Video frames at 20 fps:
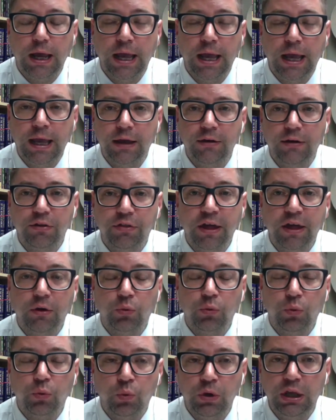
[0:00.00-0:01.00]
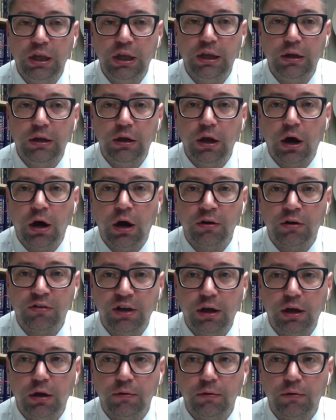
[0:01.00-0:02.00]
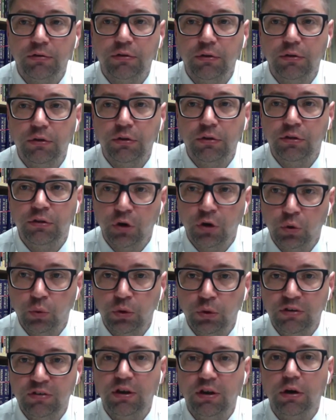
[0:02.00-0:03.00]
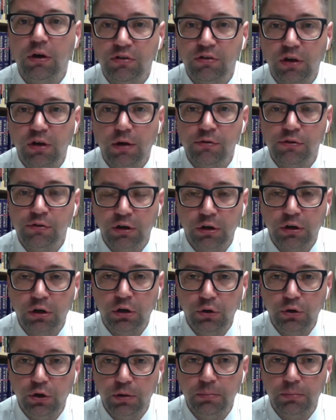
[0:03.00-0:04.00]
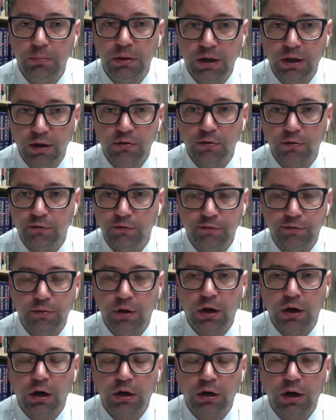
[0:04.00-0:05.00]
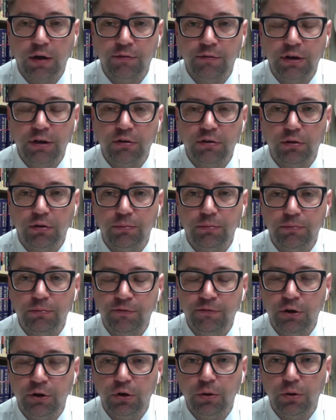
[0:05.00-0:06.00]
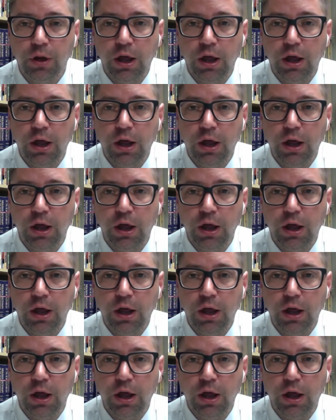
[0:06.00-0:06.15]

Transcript: and that we ourselves, though we see ourselves included because of our covenantal view,